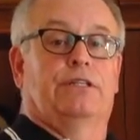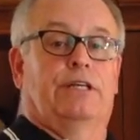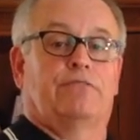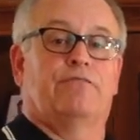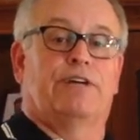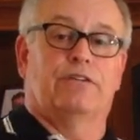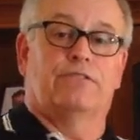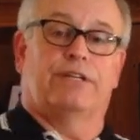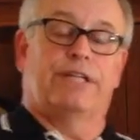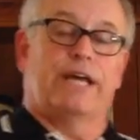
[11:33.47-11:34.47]
and found
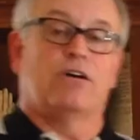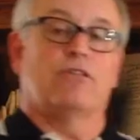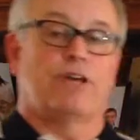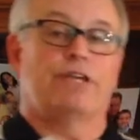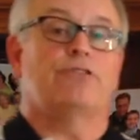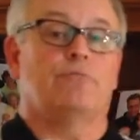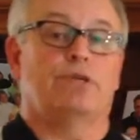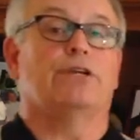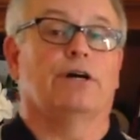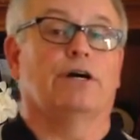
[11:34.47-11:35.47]
that now they could
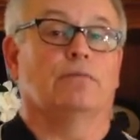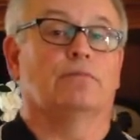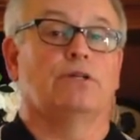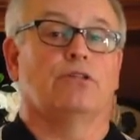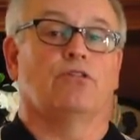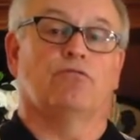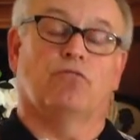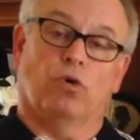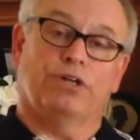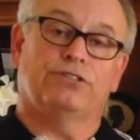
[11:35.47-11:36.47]
become the
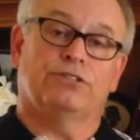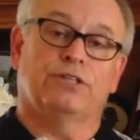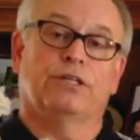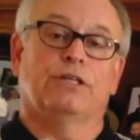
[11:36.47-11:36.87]
voice